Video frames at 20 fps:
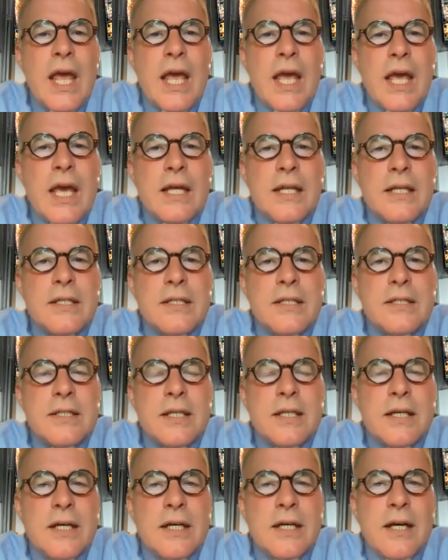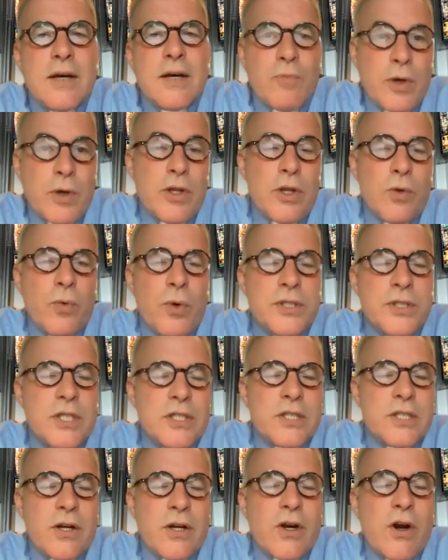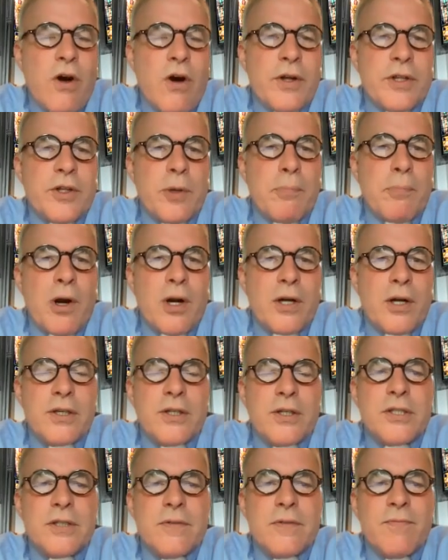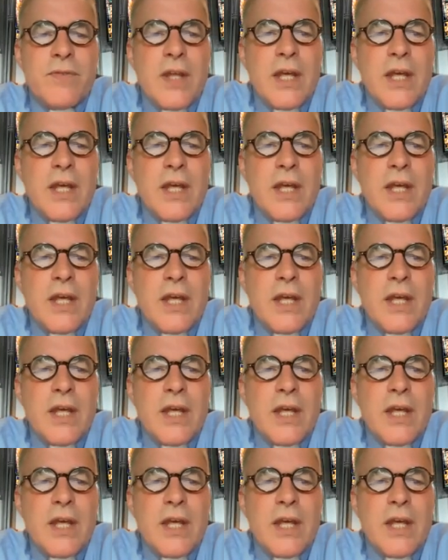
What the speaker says: And with the noises, they're calling their partners.